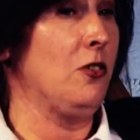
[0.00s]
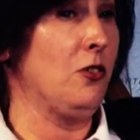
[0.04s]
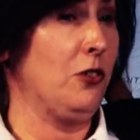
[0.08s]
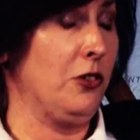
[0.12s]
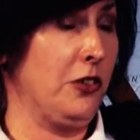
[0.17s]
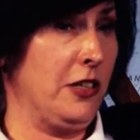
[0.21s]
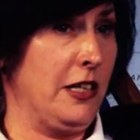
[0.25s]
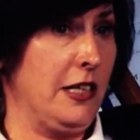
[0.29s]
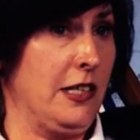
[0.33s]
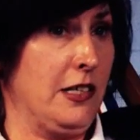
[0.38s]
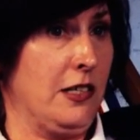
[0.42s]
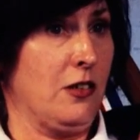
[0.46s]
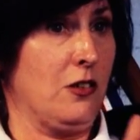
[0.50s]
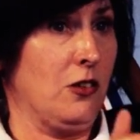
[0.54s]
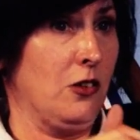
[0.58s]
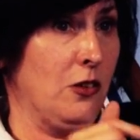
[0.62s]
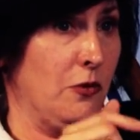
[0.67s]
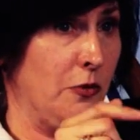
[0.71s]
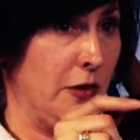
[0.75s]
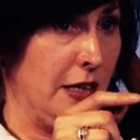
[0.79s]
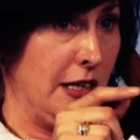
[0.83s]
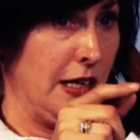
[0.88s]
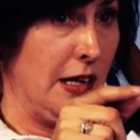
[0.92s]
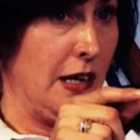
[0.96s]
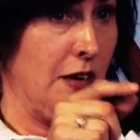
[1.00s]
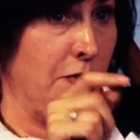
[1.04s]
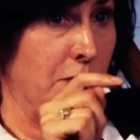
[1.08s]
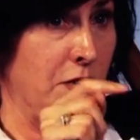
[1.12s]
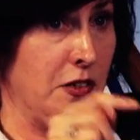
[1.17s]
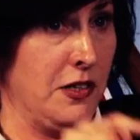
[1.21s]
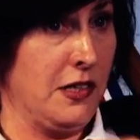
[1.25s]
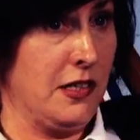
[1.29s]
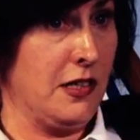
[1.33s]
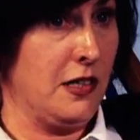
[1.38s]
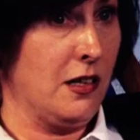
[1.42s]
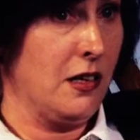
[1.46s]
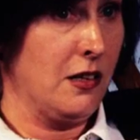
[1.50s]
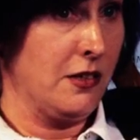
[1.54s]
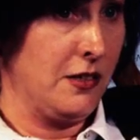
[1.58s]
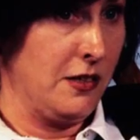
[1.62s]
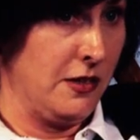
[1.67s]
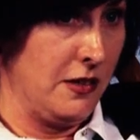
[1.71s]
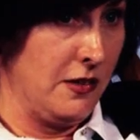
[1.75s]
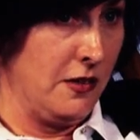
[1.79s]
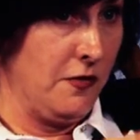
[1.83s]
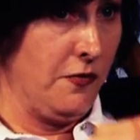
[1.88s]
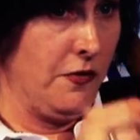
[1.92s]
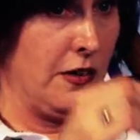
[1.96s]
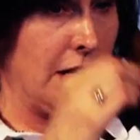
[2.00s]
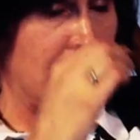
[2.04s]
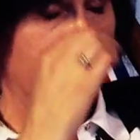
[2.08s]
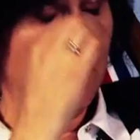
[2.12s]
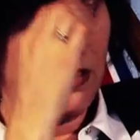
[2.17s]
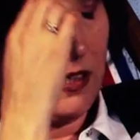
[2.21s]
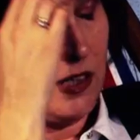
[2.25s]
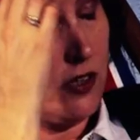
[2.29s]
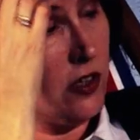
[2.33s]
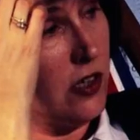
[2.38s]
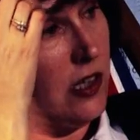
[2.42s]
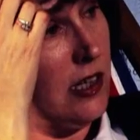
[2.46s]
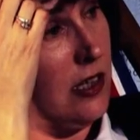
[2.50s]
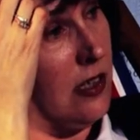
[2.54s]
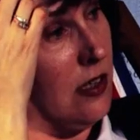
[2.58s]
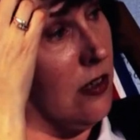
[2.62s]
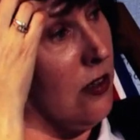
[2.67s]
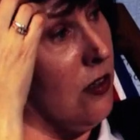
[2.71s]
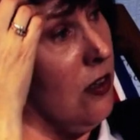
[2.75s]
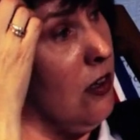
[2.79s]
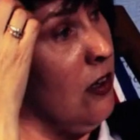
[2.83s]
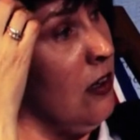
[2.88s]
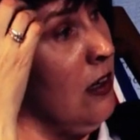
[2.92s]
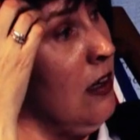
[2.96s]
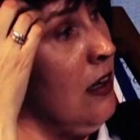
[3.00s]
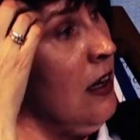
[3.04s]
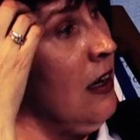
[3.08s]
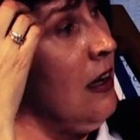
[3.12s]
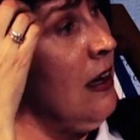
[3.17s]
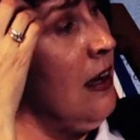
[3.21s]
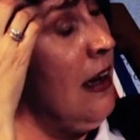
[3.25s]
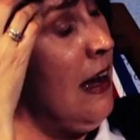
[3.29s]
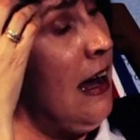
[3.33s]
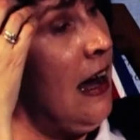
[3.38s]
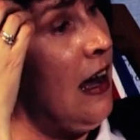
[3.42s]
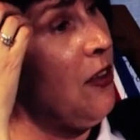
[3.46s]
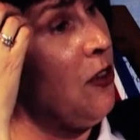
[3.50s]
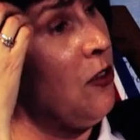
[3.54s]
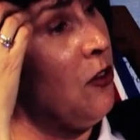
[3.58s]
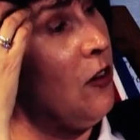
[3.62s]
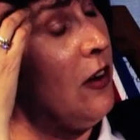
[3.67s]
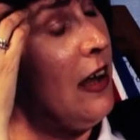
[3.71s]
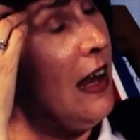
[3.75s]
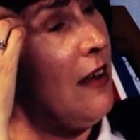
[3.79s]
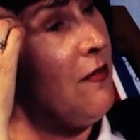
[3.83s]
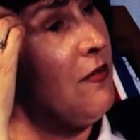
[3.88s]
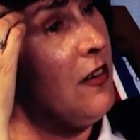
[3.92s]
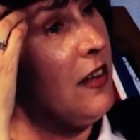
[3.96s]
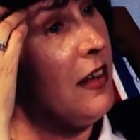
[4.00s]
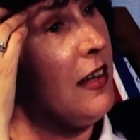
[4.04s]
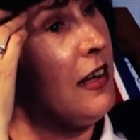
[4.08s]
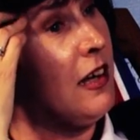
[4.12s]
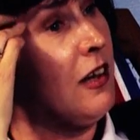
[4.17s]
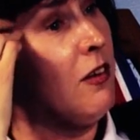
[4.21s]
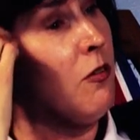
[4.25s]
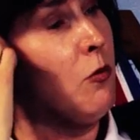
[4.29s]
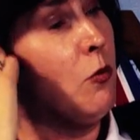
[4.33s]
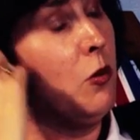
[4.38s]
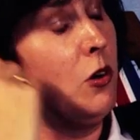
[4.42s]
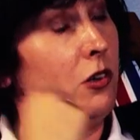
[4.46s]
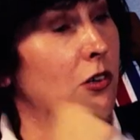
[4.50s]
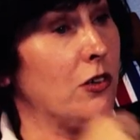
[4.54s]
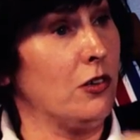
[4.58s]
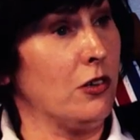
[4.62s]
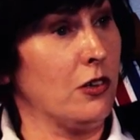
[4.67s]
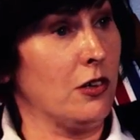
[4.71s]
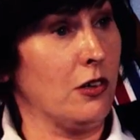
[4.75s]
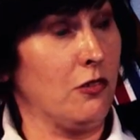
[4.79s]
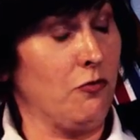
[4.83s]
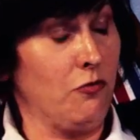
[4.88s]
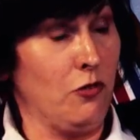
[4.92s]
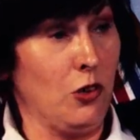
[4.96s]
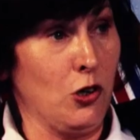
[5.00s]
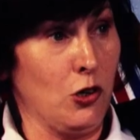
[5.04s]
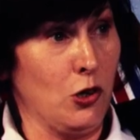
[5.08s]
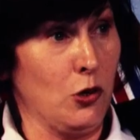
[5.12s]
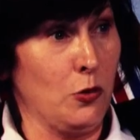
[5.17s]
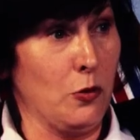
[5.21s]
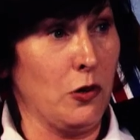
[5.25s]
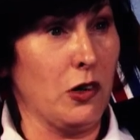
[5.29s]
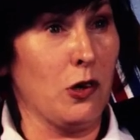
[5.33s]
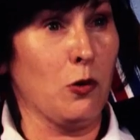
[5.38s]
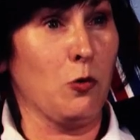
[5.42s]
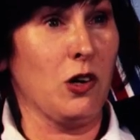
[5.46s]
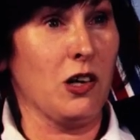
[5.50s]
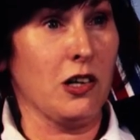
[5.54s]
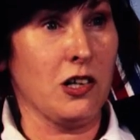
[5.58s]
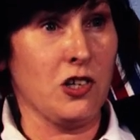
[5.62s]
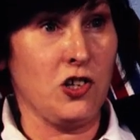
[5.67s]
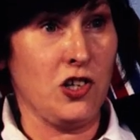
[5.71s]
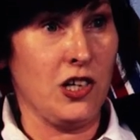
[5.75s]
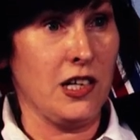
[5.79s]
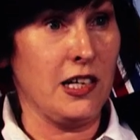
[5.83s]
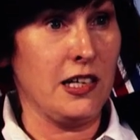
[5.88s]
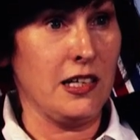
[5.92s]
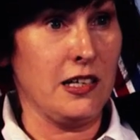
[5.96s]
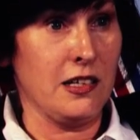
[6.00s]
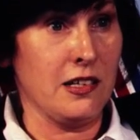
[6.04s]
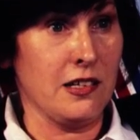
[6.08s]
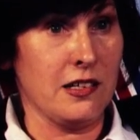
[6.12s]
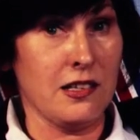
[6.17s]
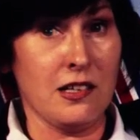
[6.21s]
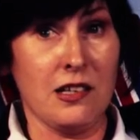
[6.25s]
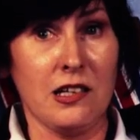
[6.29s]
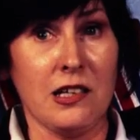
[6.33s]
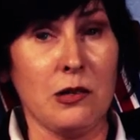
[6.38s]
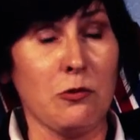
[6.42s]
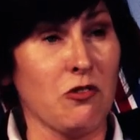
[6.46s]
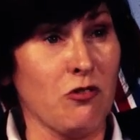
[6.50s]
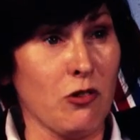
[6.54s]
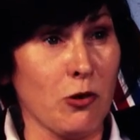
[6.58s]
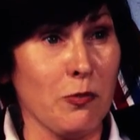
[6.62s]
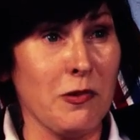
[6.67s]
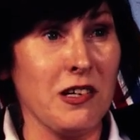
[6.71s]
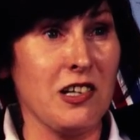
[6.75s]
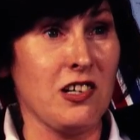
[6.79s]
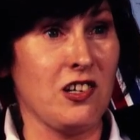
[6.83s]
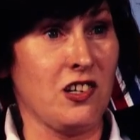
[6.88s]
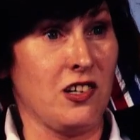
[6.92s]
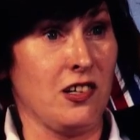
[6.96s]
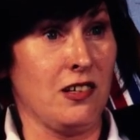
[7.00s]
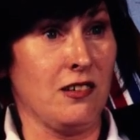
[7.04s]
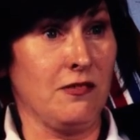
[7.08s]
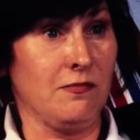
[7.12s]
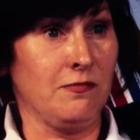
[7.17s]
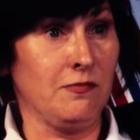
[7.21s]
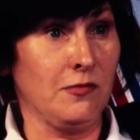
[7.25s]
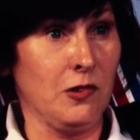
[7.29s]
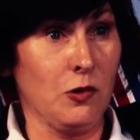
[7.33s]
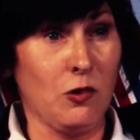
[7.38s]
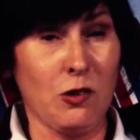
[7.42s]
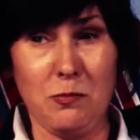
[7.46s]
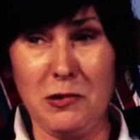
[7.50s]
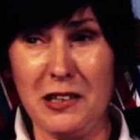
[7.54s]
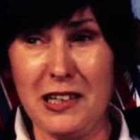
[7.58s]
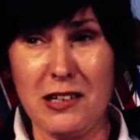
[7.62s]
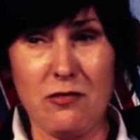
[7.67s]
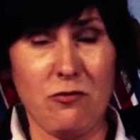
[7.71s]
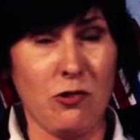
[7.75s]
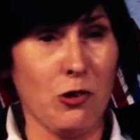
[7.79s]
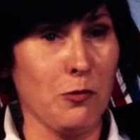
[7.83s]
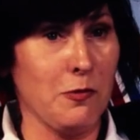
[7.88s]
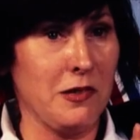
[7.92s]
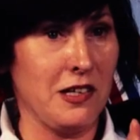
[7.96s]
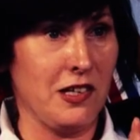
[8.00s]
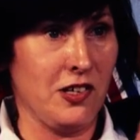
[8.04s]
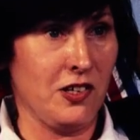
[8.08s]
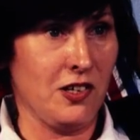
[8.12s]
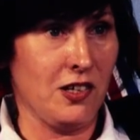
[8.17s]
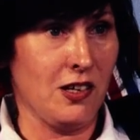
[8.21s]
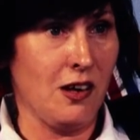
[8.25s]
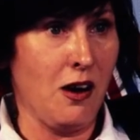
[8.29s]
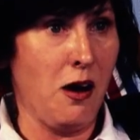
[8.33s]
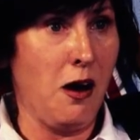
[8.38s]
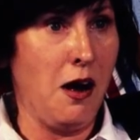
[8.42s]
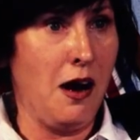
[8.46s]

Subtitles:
know years ago. When I first started, 5 or 6 years ago, I thought everything I wrote were a work of genius, and it was rubbish, complete rubbish.